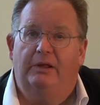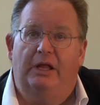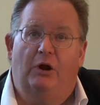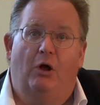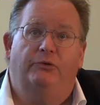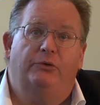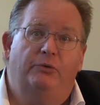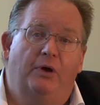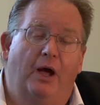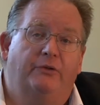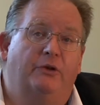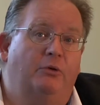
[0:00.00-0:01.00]
It also
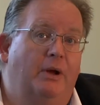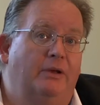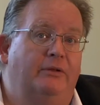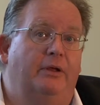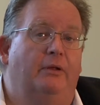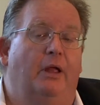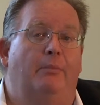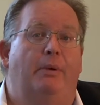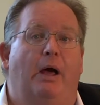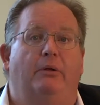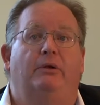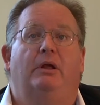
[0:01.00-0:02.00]
talks a great deal
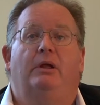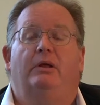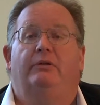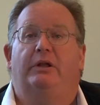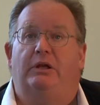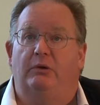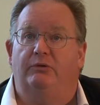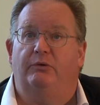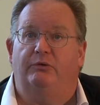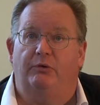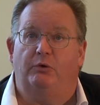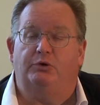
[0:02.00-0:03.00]
about the use
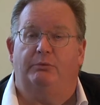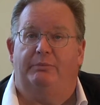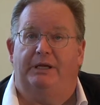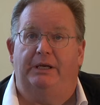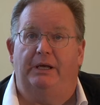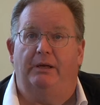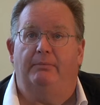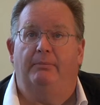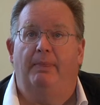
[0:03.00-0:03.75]
of social media.